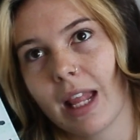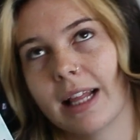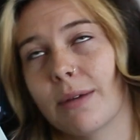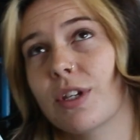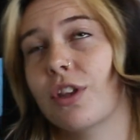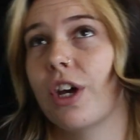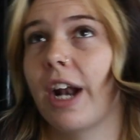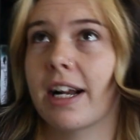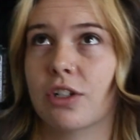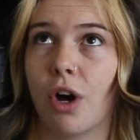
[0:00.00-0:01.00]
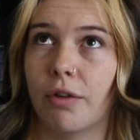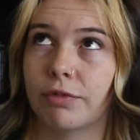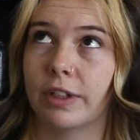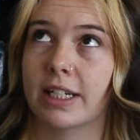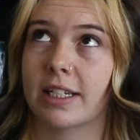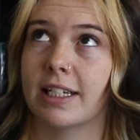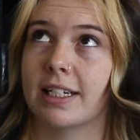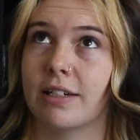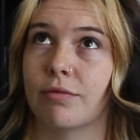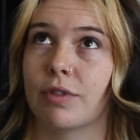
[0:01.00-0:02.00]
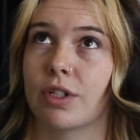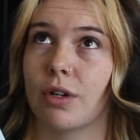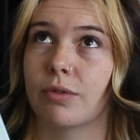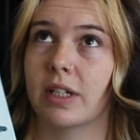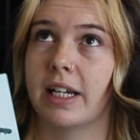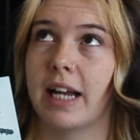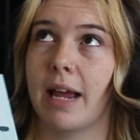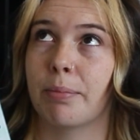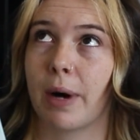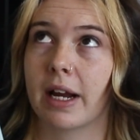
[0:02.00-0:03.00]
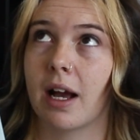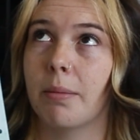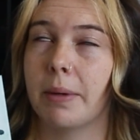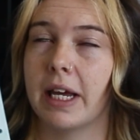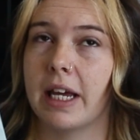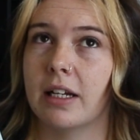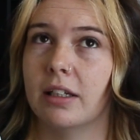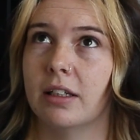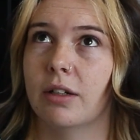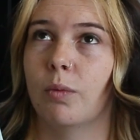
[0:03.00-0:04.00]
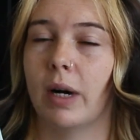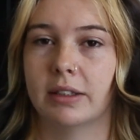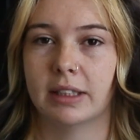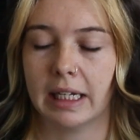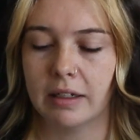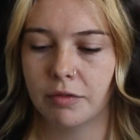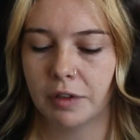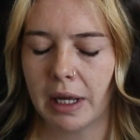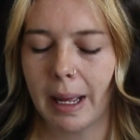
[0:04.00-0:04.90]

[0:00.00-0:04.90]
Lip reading: there was a third act conflict that didn't result in a breakup in Wild Love,